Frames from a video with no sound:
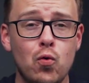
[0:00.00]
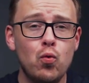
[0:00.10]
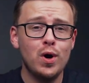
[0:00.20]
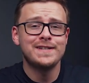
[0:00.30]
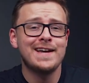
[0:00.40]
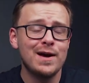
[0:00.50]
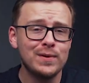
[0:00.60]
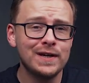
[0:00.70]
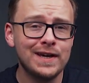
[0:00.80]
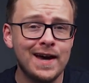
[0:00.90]
What's
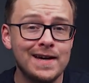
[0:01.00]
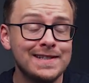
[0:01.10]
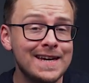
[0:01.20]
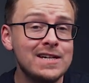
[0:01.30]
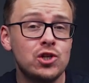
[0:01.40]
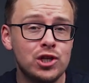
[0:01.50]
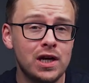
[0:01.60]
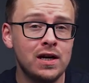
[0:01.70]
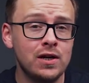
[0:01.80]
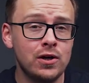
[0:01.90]
happening guys? It's
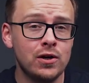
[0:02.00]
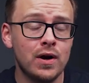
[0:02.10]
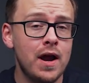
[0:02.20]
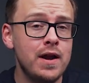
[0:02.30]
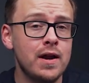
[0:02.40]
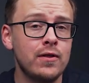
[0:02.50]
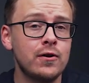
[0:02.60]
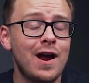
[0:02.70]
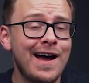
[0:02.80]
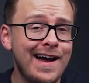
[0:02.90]
Shane here. Another
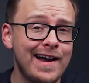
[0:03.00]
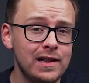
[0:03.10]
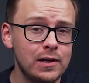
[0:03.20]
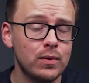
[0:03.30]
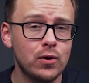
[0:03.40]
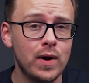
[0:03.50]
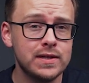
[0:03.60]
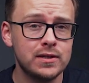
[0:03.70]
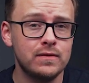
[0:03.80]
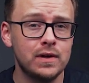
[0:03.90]
highly
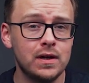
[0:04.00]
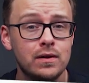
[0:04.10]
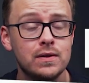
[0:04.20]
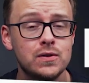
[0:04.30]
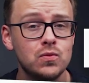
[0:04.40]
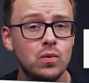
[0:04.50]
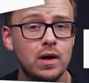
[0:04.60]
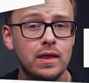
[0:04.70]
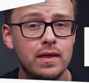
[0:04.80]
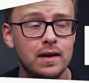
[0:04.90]
requested video. This is
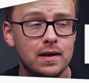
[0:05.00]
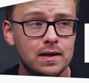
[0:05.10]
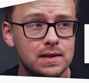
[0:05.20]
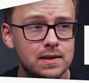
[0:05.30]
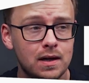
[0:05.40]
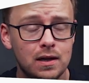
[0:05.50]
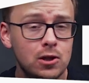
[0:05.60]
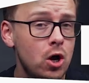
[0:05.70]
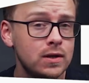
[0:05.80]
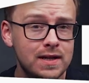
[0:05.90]
one that is a uh,
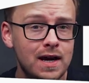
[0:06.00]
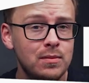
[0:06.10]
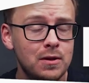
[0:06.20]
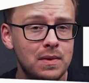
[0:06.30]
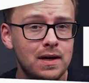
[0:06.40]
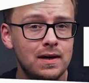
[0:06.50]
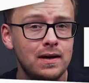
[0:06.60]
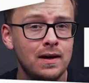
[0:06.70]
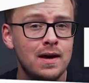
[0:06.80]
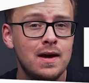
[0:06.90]
long time in the making.